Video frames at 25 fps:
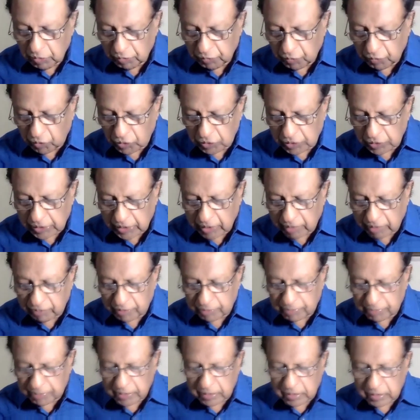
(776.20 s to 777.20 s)
for the
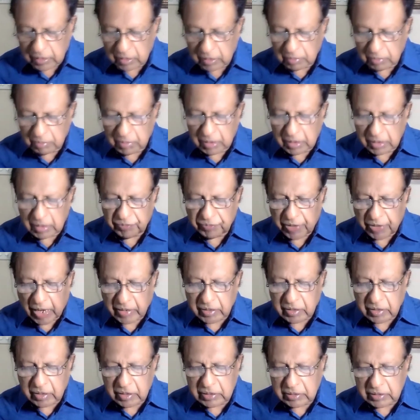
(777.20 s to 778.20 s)
government. But the
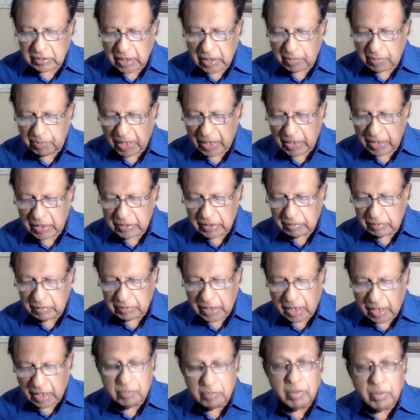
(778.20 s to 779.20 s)
fact is that Pali,
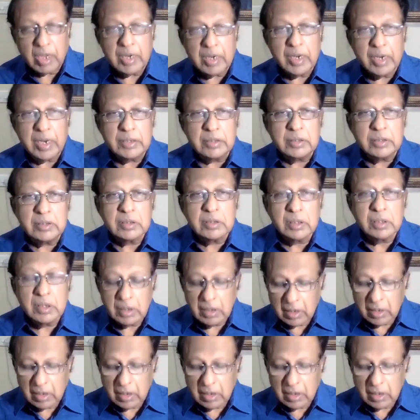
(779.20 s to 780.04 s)
Taliban has